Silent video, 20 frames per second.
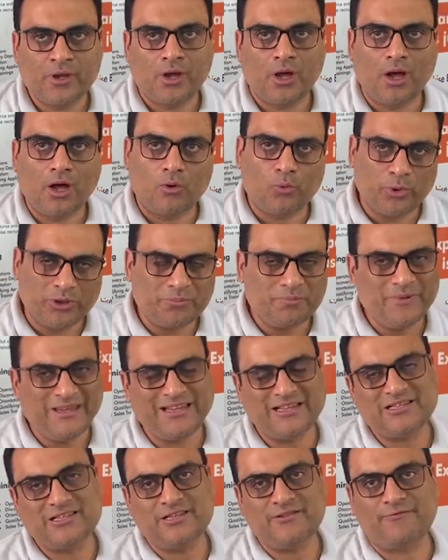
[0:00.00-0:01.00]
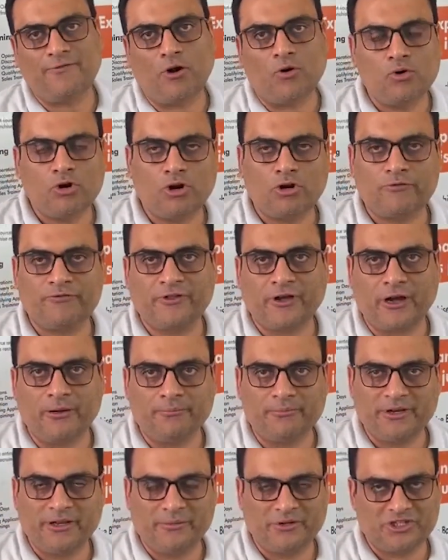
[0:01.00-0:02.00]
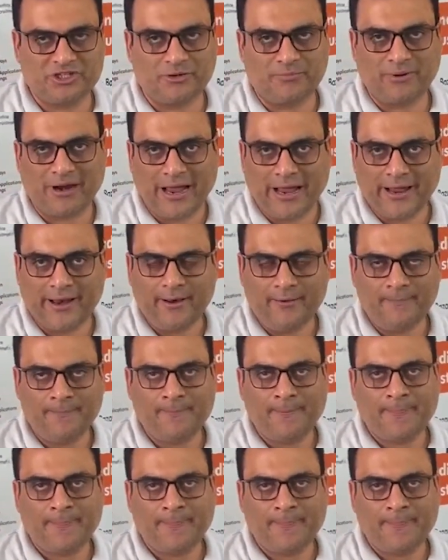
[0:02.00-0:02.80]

Uh, with me is the founder of the company, Mr. Brian.